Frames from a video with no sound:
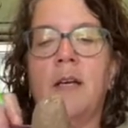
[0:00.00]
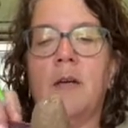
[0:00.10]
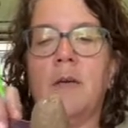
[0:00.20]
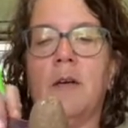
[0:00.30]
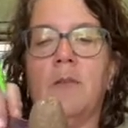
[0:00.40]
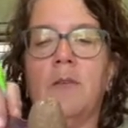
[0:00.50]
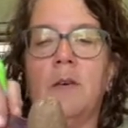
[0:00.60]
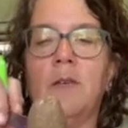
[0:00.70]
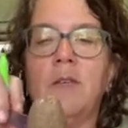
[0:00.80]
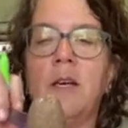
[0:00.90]
and I'm going to
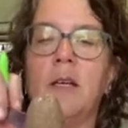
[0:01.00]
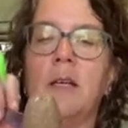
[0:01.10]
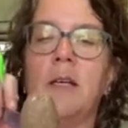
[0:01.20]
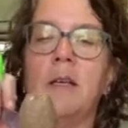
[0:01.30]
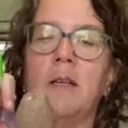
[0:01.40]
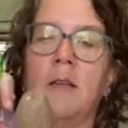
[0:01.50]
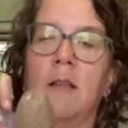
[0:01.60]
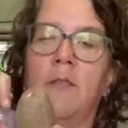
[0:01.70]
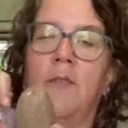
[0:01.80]
rotate it until